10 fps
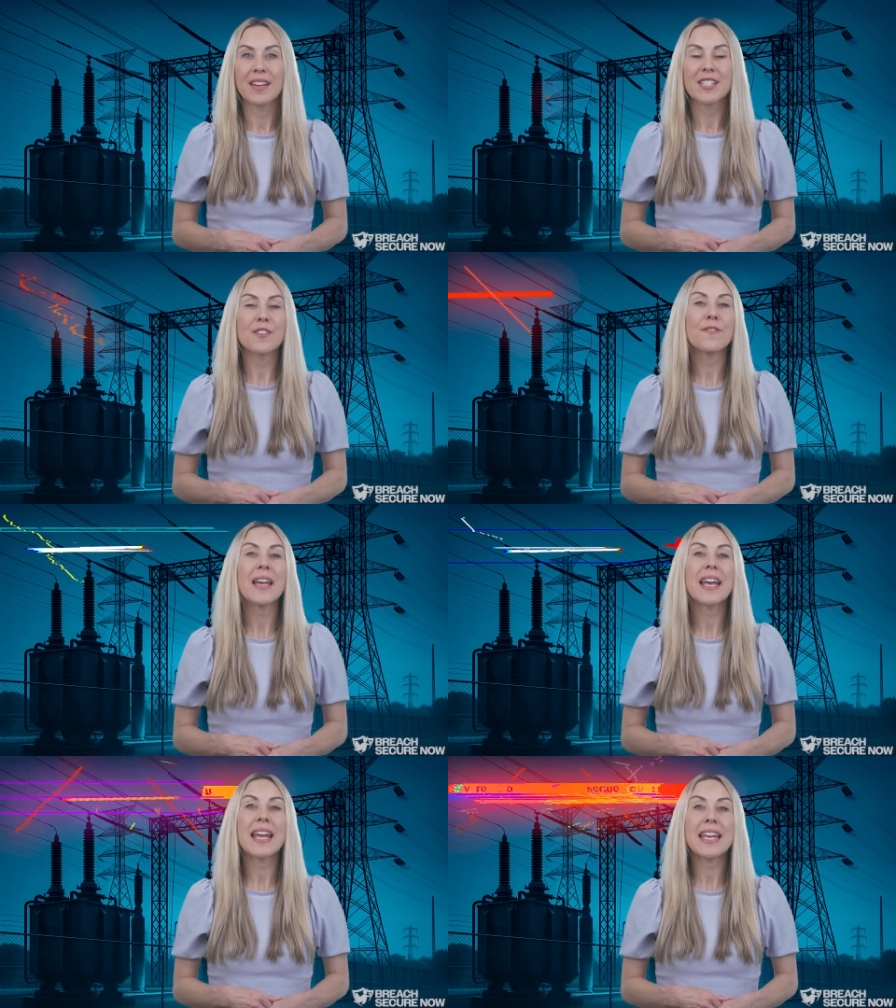
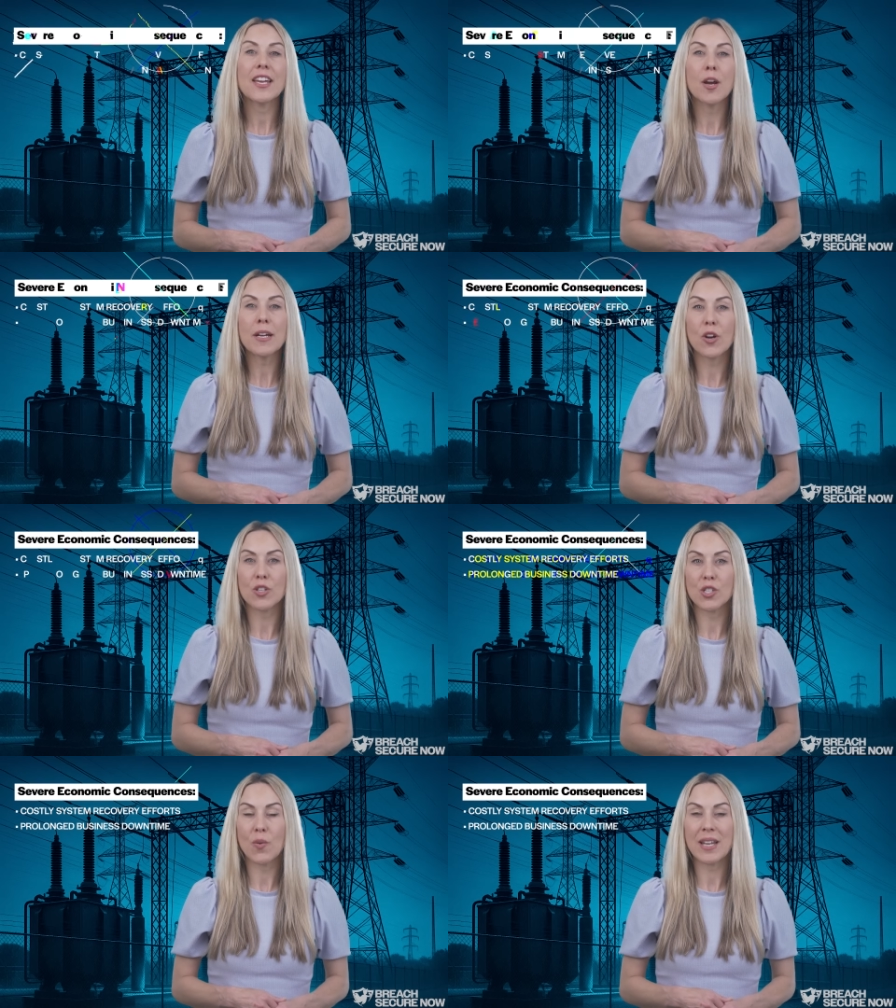Severe economic
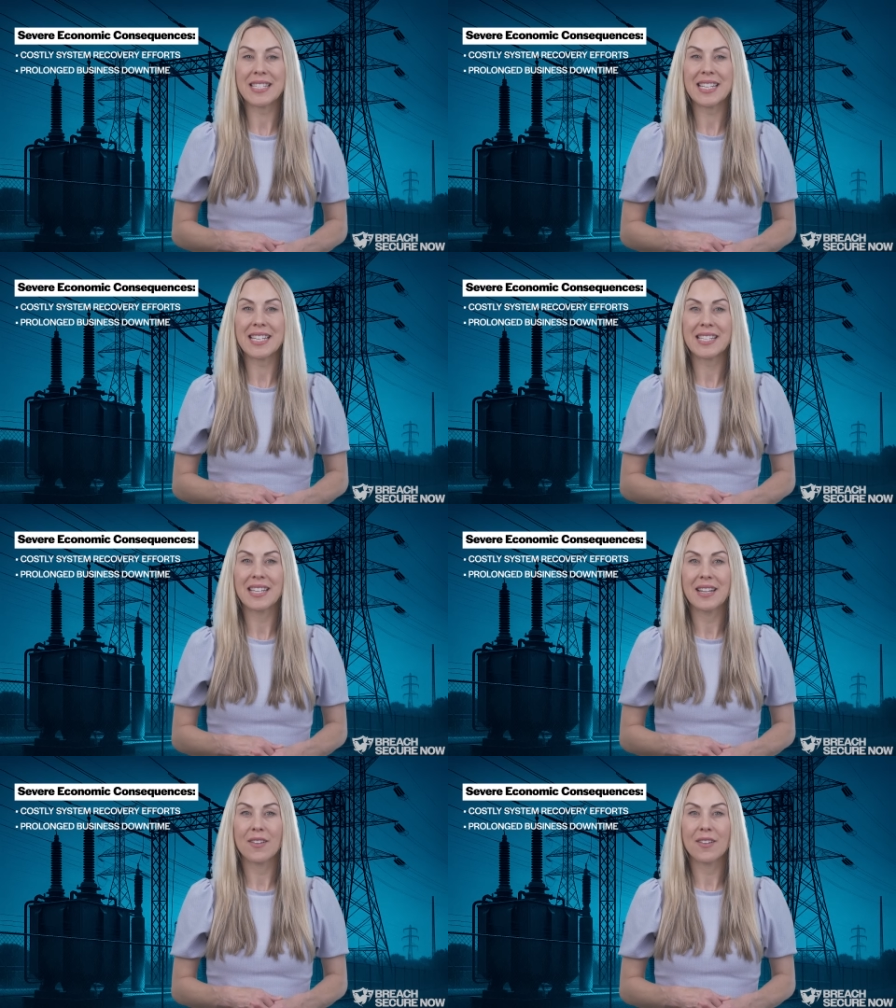consequences,